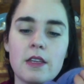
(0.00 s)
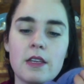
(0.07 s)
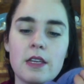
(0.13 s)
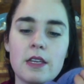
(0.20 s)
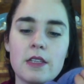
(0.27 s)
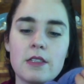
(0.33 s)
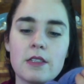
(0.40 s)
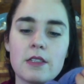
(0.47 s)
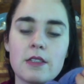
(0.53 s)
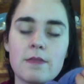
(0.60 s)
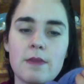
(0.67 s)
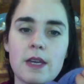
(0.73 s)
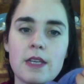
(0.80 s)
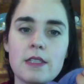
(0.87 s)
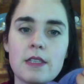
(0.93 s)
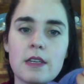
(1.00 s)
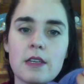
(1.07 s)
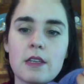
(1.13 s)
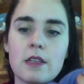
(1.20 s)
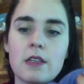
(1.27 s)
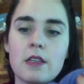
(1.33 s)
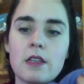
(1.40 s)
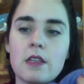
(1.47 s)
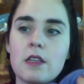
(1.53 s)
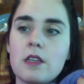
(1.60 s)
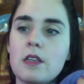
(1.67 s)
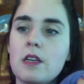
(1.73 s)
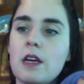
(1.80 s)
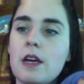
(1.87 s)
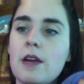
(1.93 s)
is just amazing.
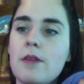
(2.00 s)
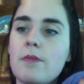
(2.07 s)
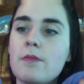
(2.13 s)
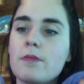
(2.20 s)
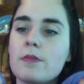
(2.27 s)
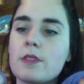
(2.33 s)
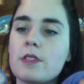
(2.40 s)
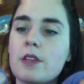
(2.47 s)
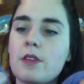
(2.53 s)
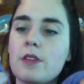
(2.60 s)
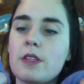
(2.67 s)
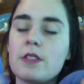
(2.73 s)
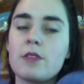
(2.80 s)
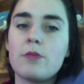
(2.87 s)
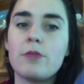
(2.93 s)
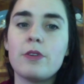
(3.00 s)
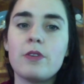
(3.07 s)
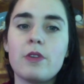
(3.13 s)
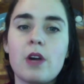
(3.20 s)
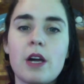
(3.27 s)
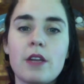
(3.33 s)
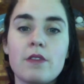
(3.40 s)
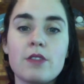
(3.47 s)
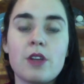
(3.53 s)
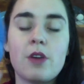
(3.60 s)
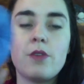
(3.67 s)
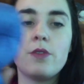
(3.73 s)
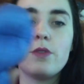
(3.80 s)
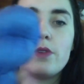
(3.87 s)
So it's a real kind of tonal